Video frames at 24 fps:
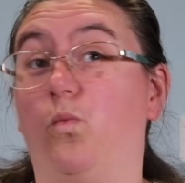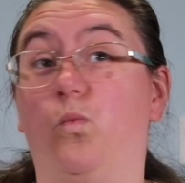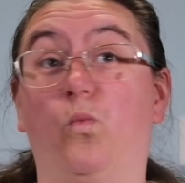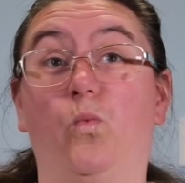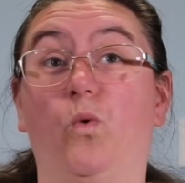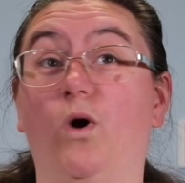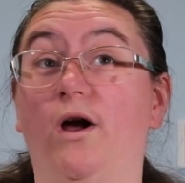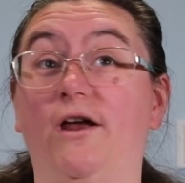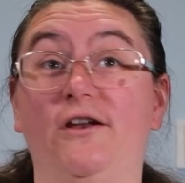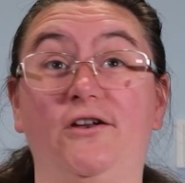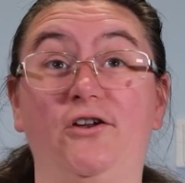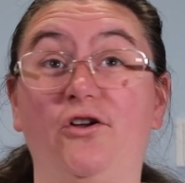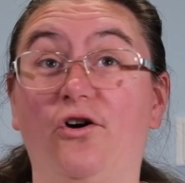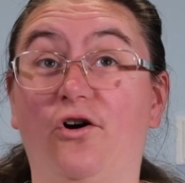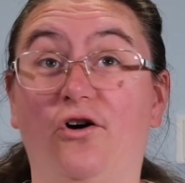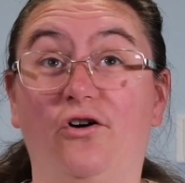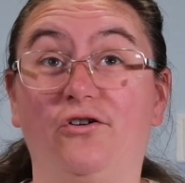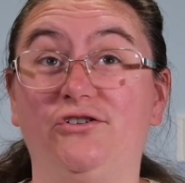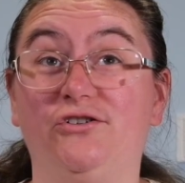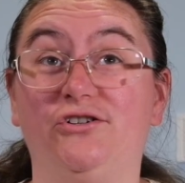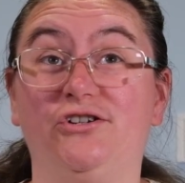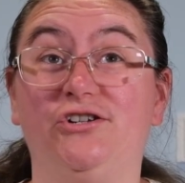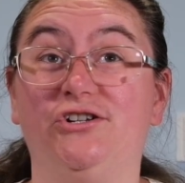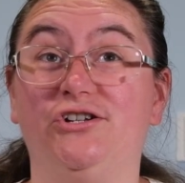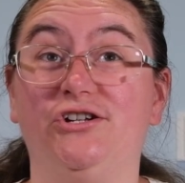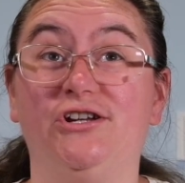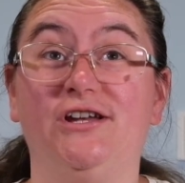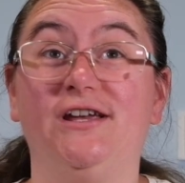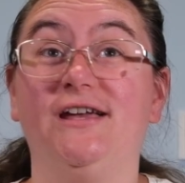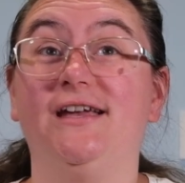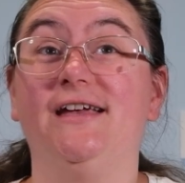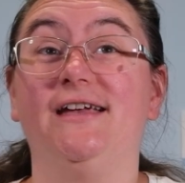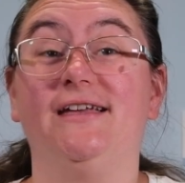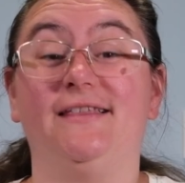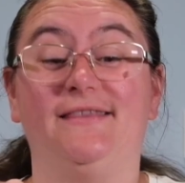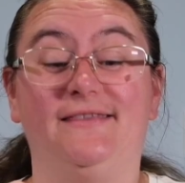were not
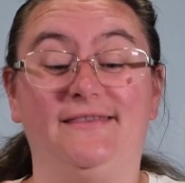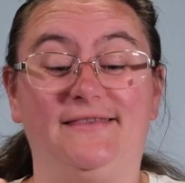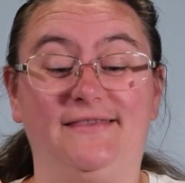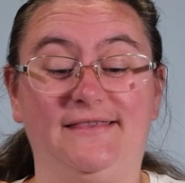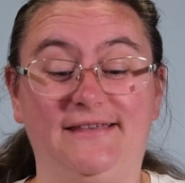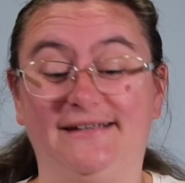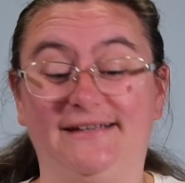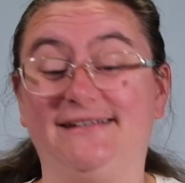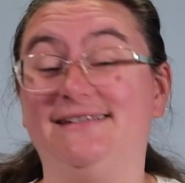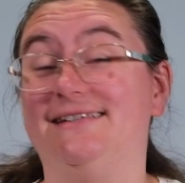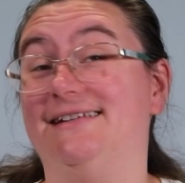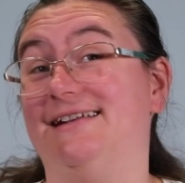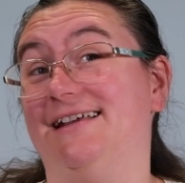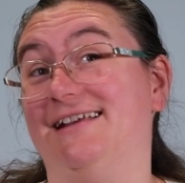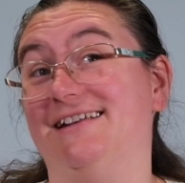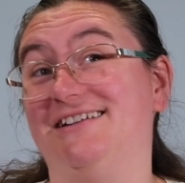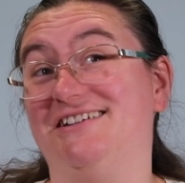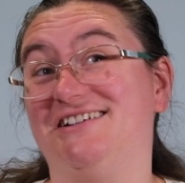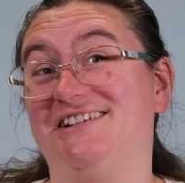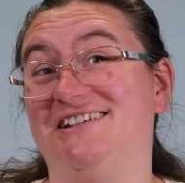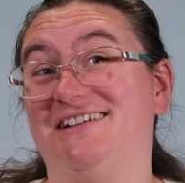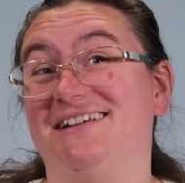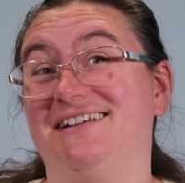this stitch.